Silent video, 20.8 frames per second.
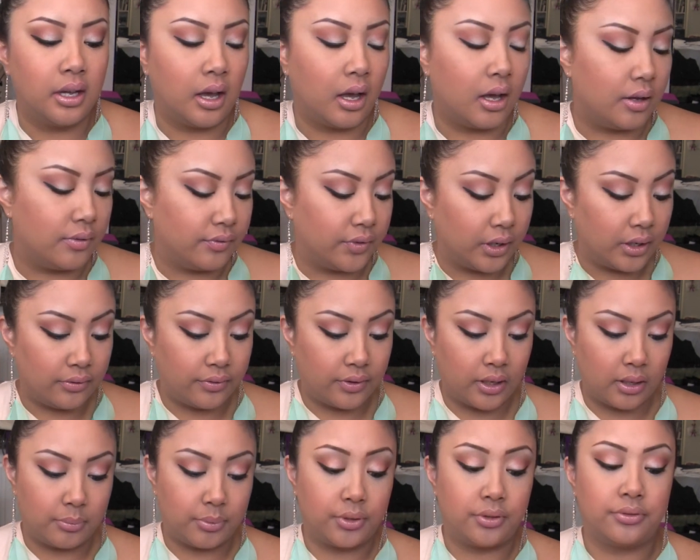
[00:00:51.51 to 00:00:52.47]
Um, very,
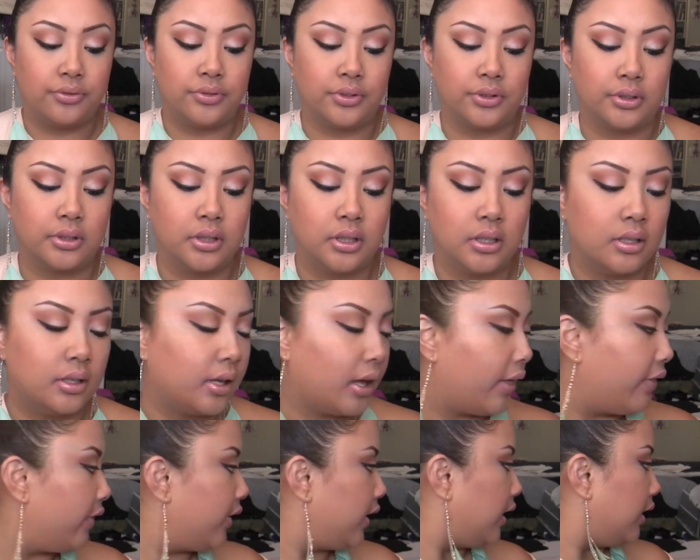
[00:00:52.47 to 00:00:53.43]
very beautiful.
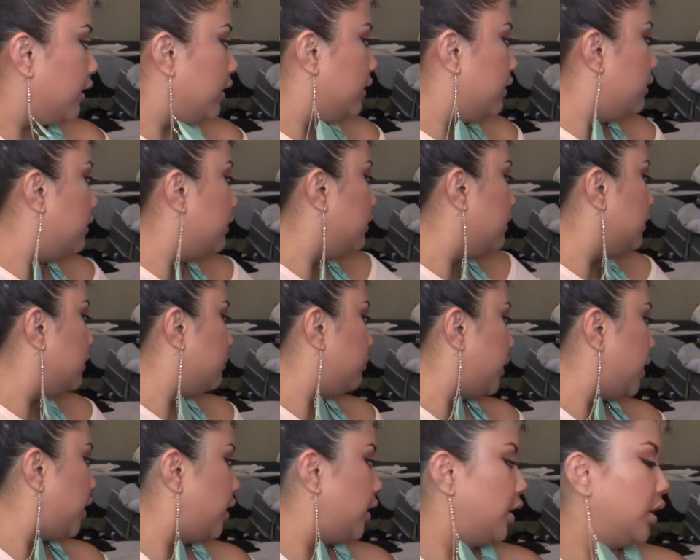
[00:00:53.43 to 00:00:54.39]
And then,
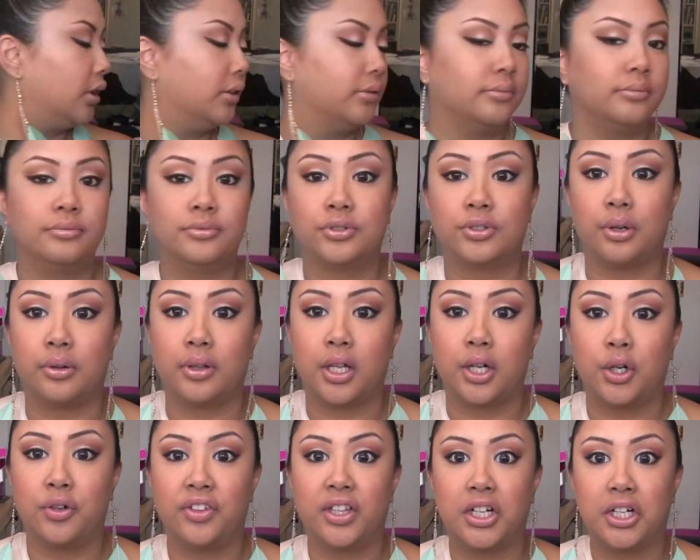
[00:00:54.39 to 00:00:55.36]
er, throw
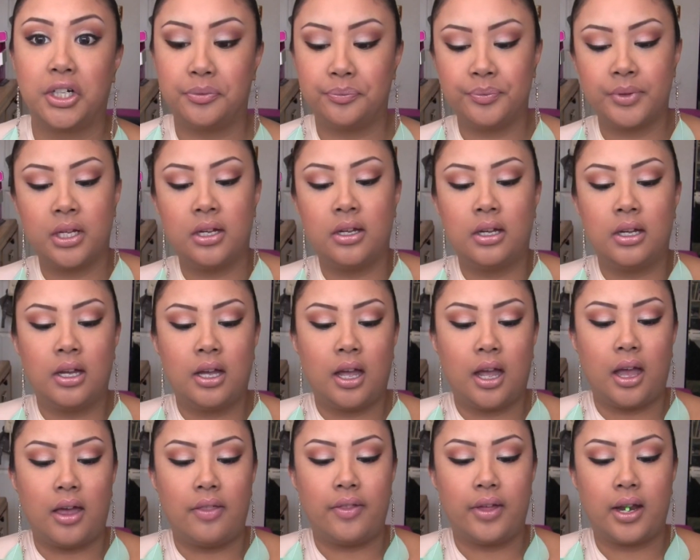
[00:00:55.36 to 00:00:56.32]
that over there.
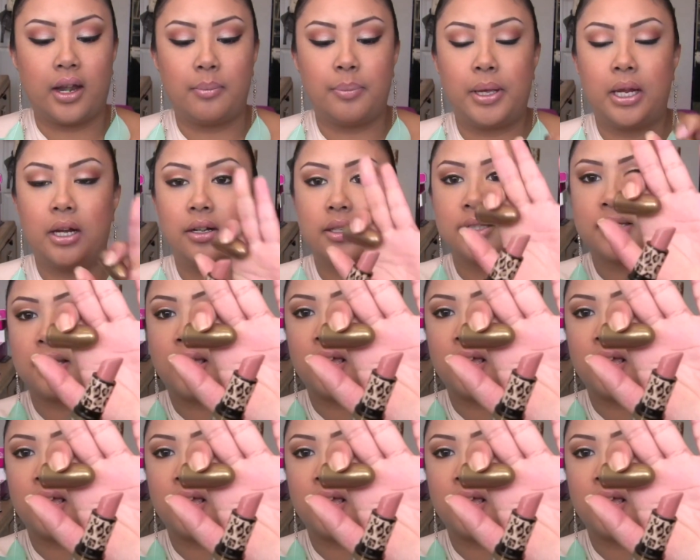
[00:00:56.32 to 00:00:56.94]
And then I paired it